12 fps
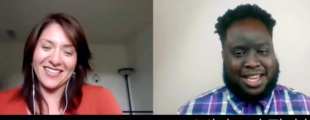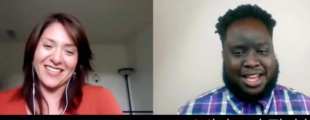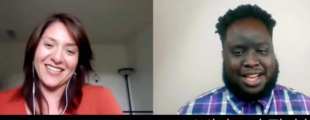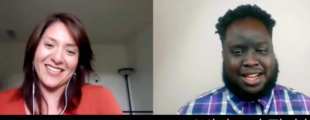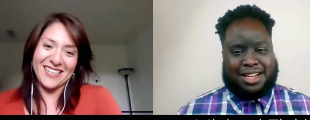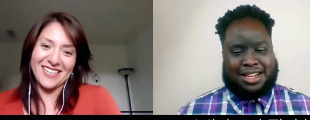
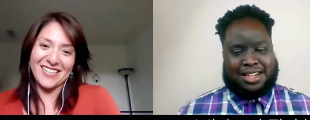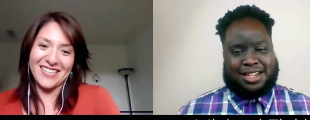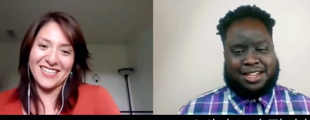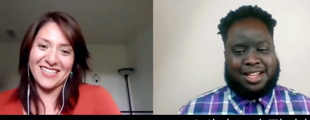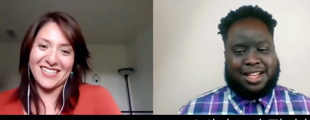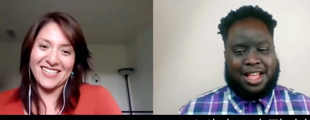
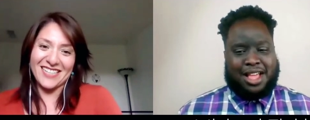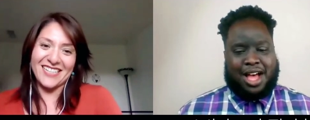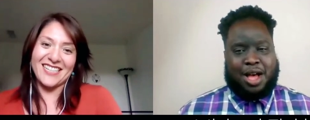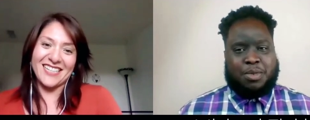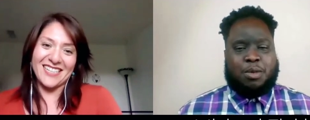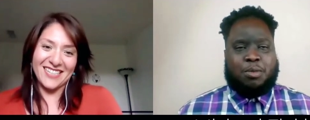Speaker 1: yeah.
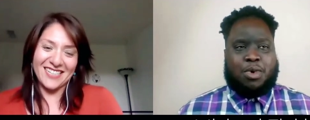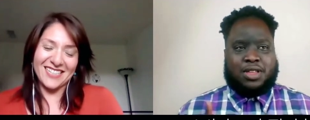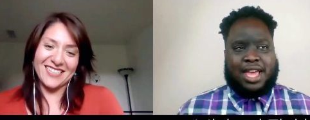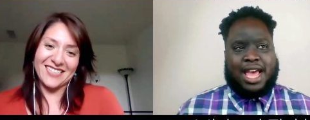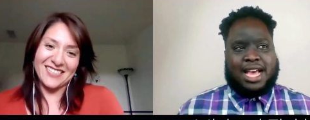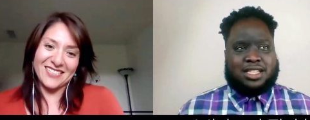Um,
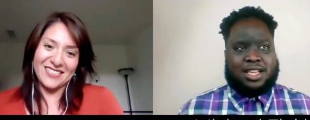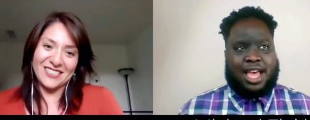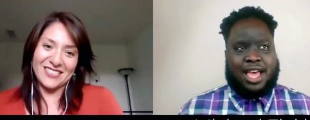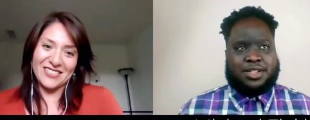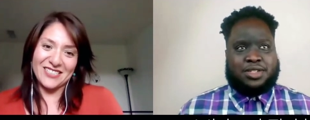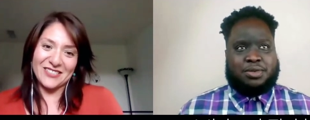Martha, ask
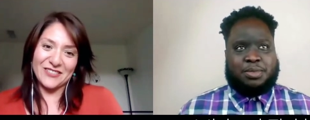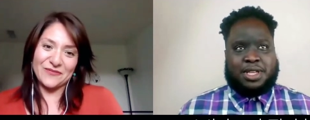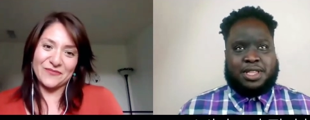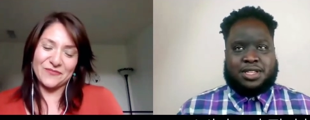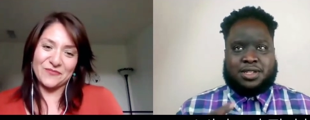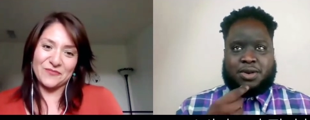answer
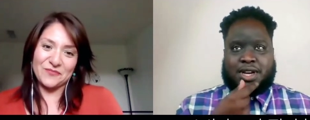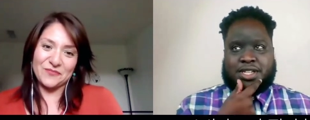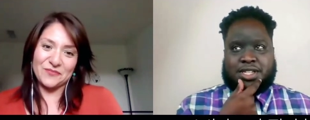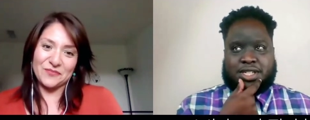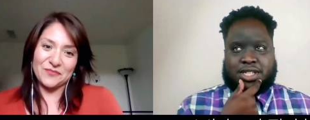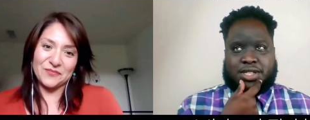me this
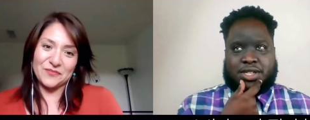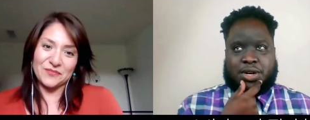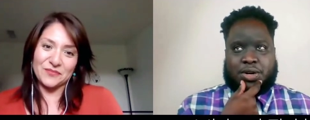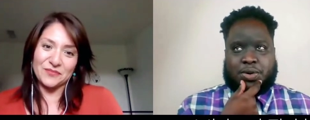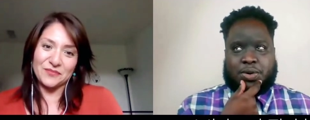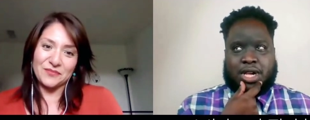question.
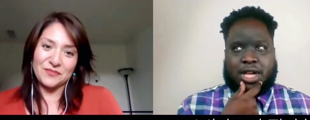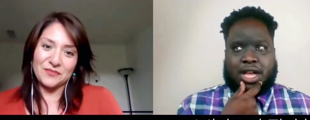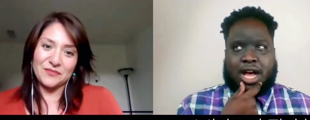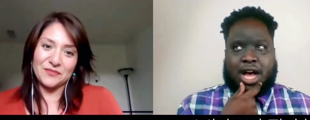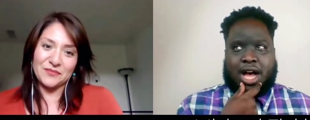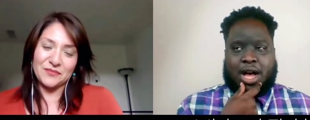So,
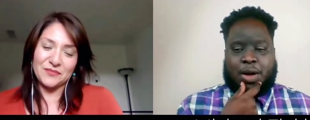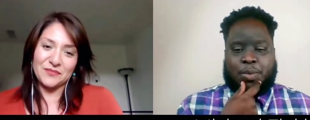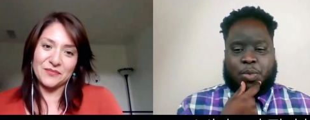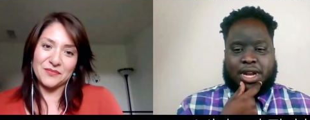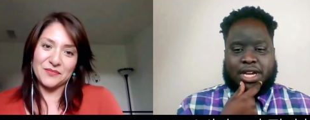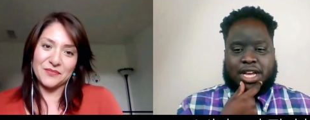um,
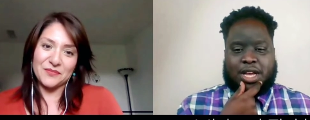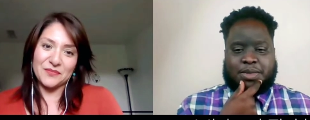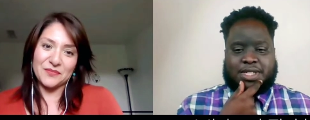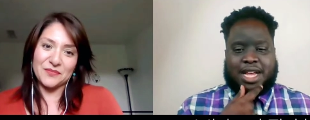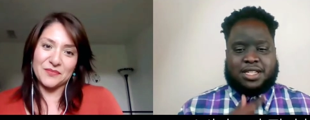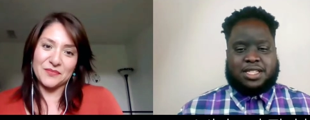when it comes
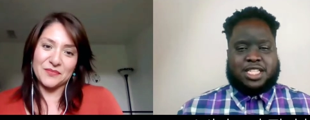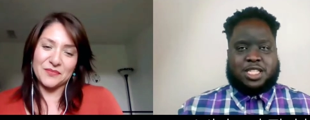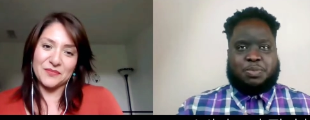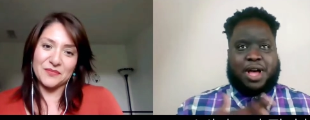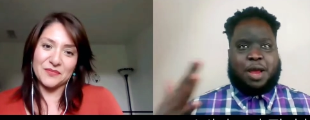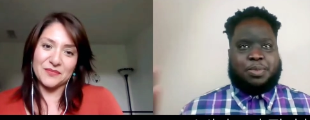down to this
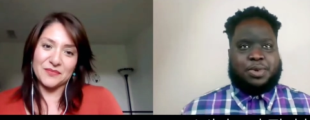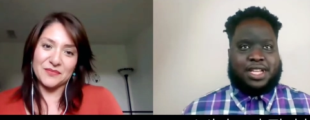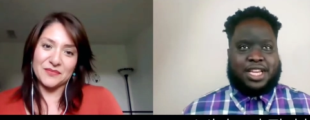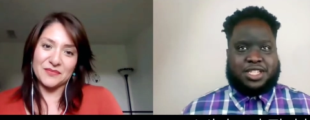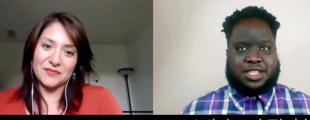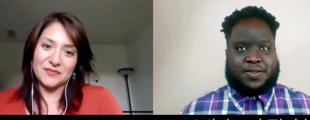
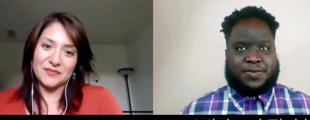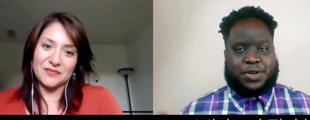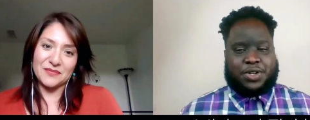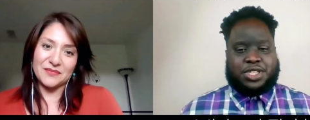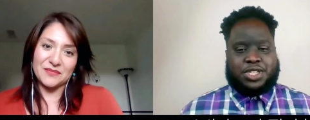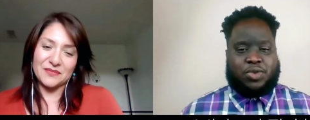population, the
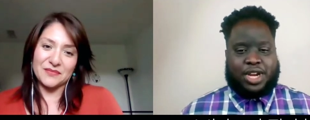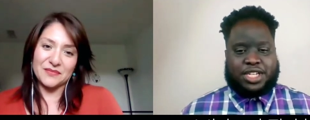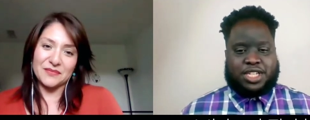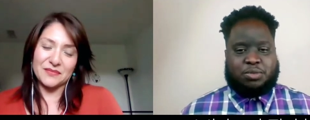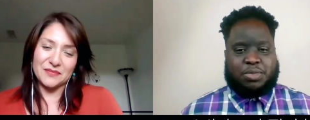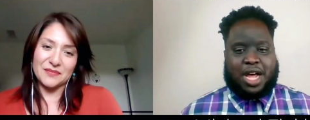first
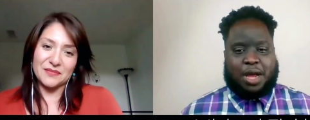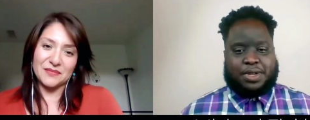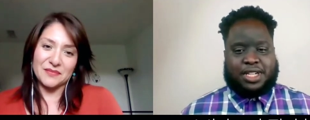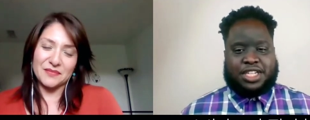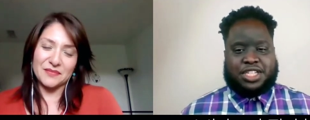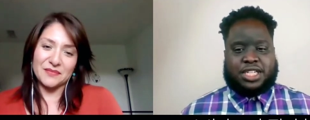generation
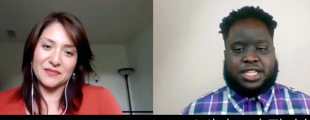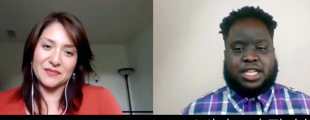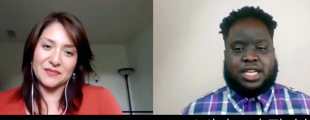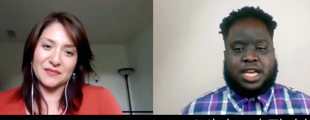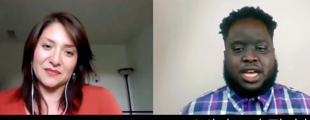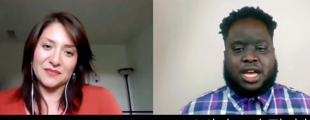population,
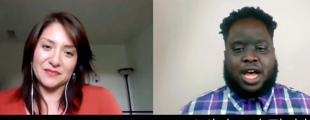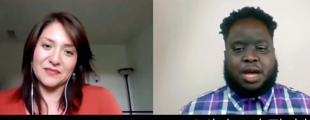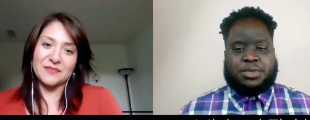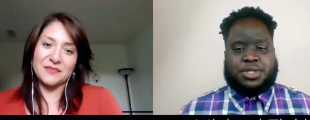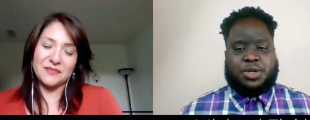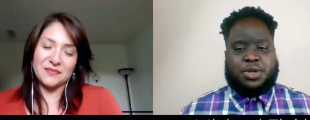
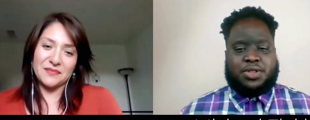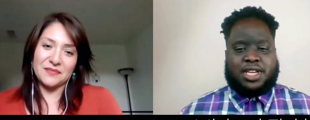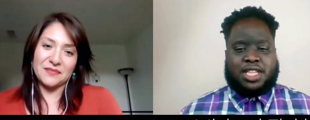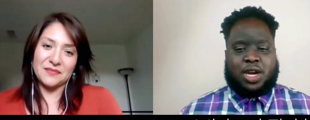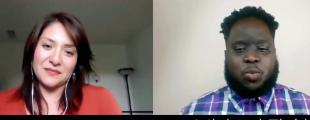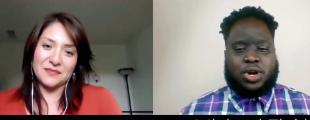um, mm-hmm. do you
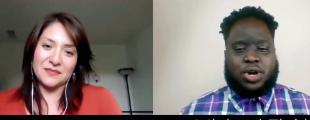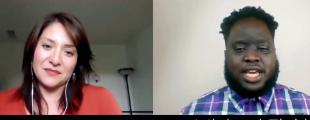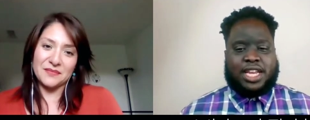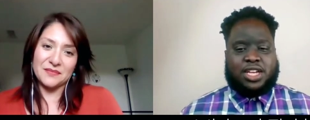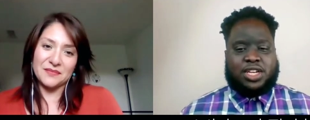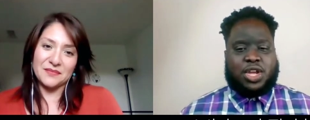think that we're
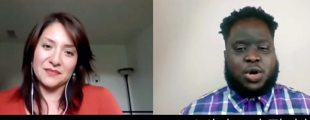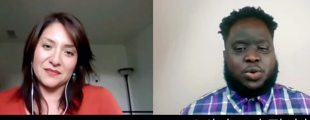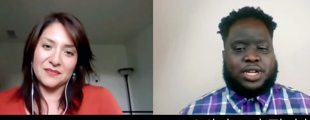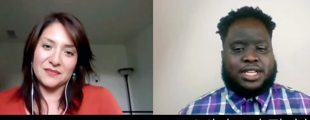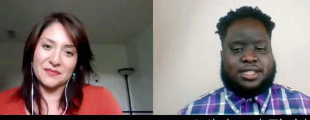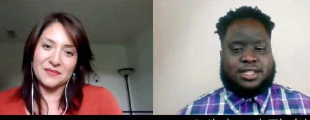getting
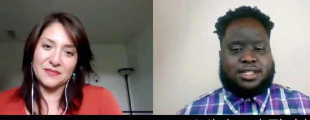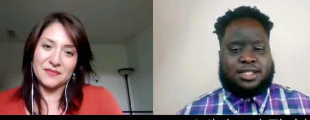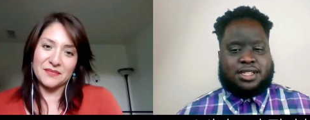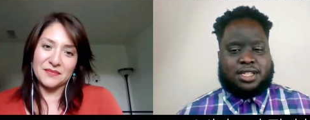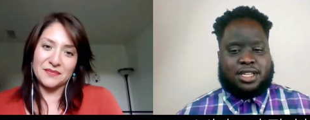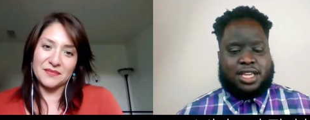
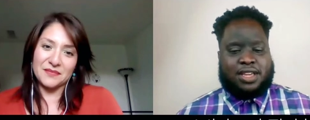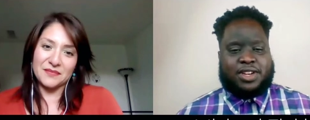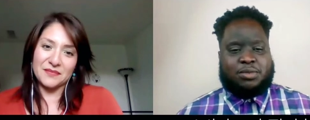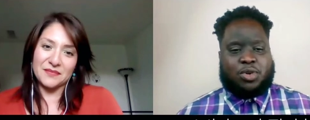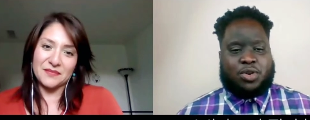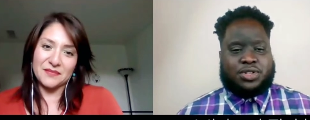noticed
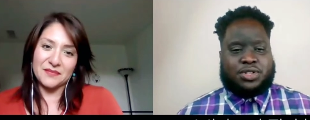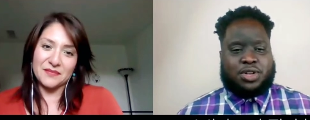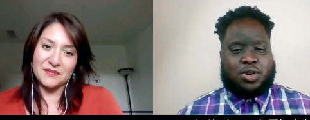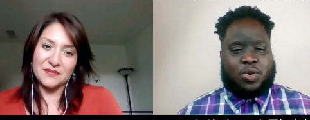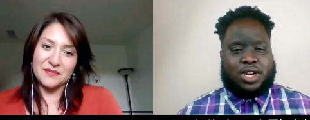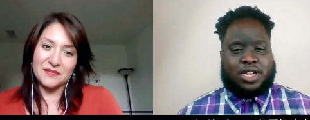even more
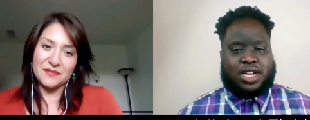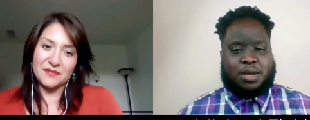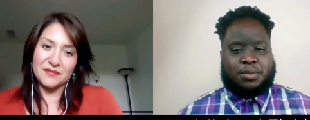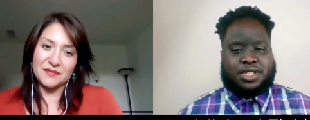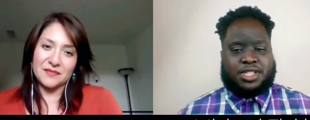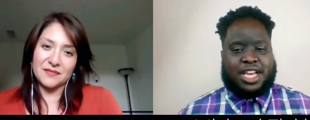so when it
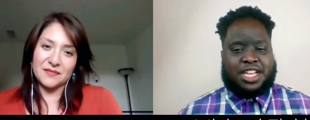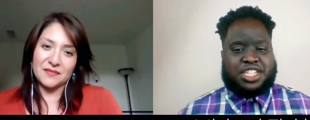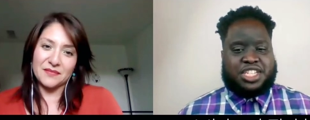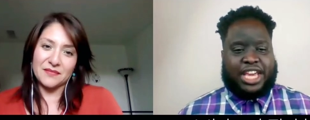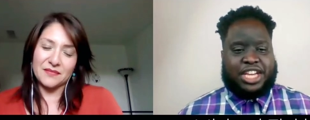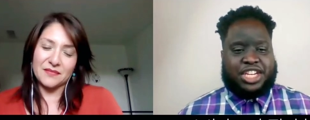comes to
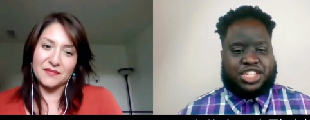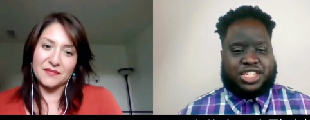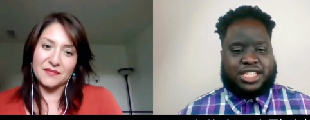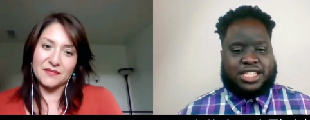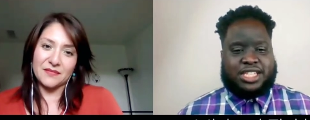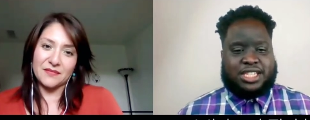
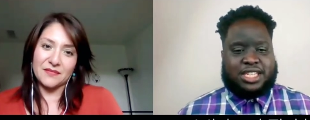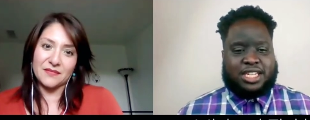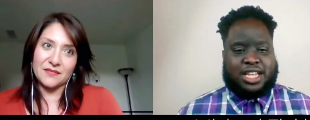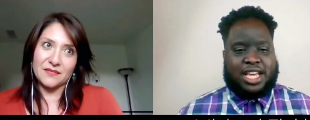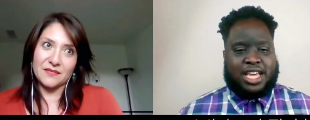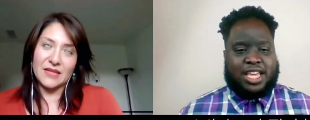education
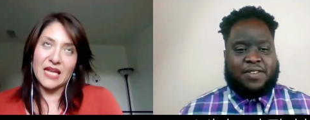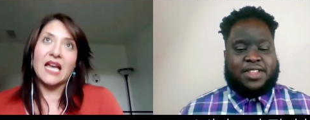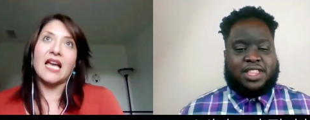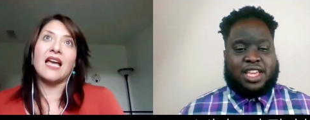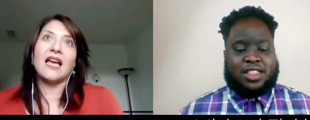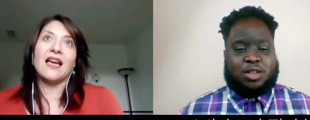and
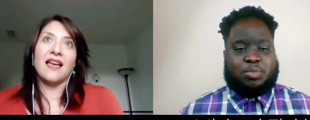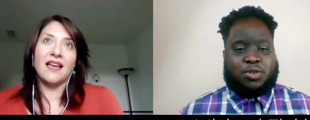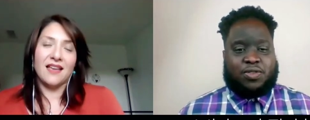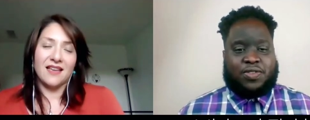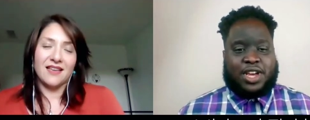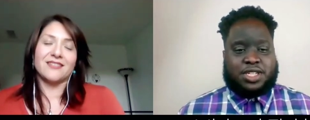even in the
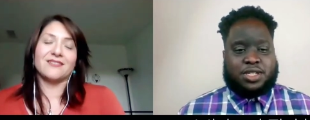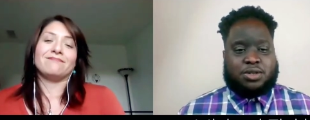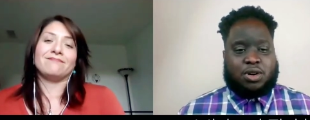professional